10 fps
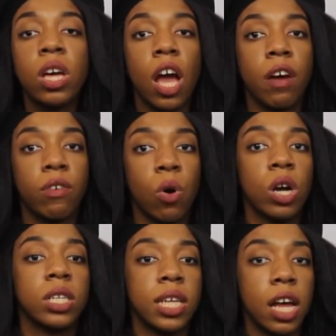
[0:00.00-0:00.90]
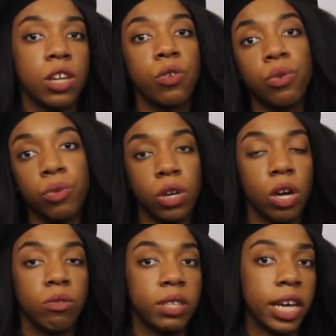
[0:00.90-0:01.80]
of course, and
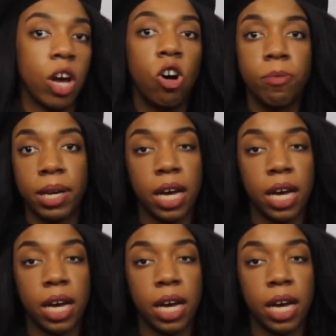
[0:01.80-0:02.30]
you take it home and